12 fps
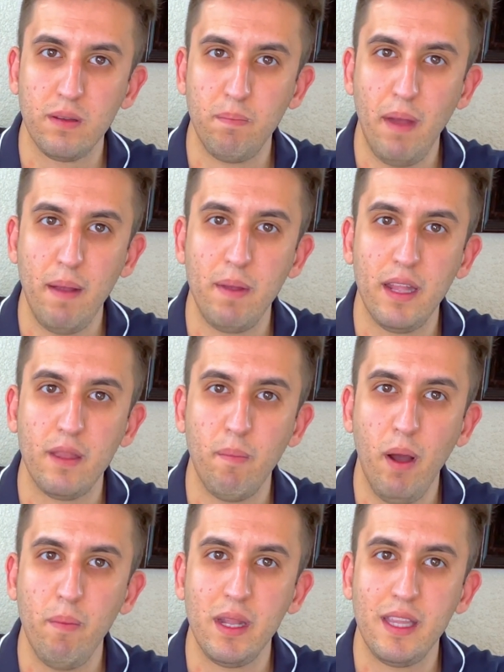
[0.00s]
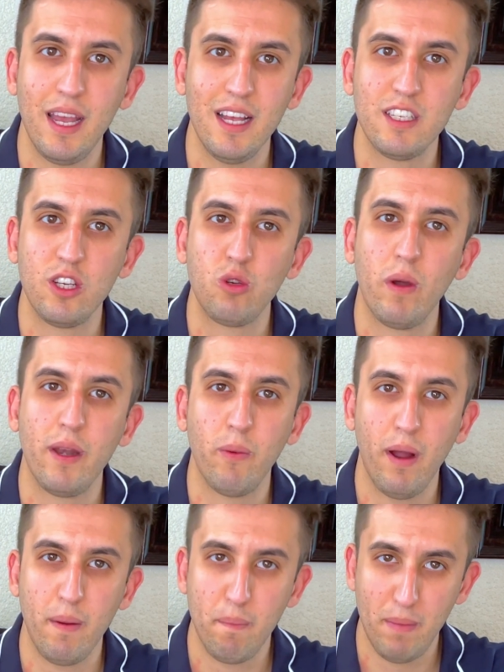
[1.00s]
Maybe at the moment there isn't
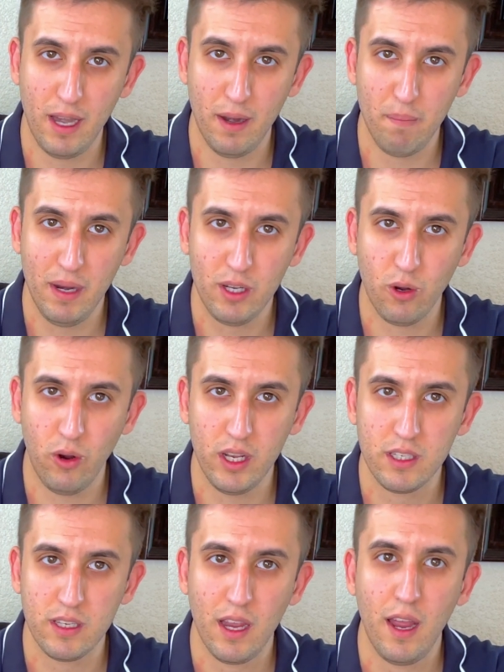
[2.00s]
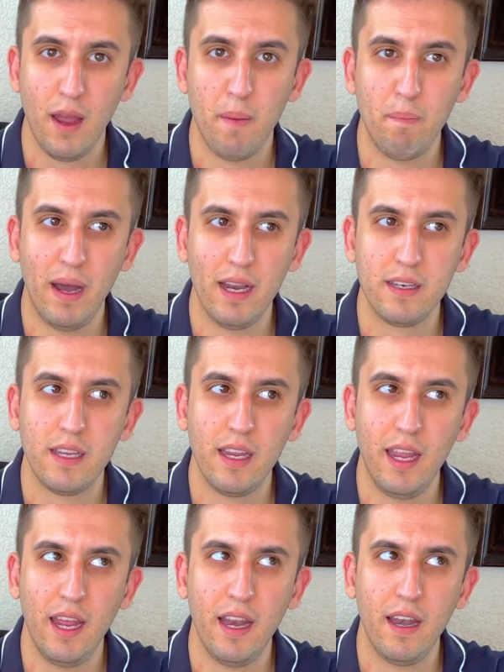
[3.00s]
21 million Bitcoin, but
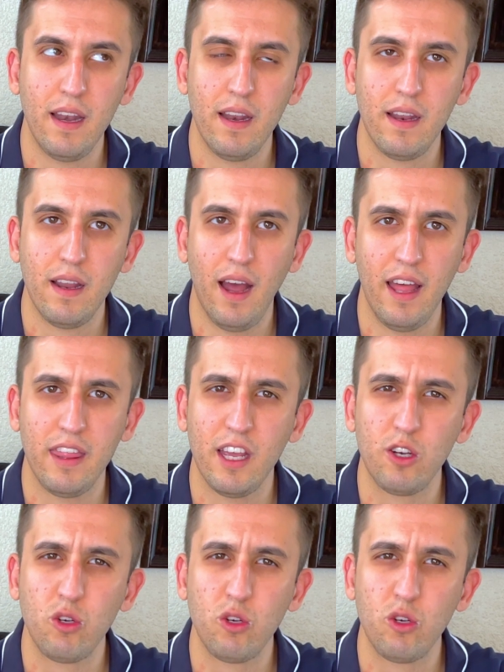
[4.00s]
in I think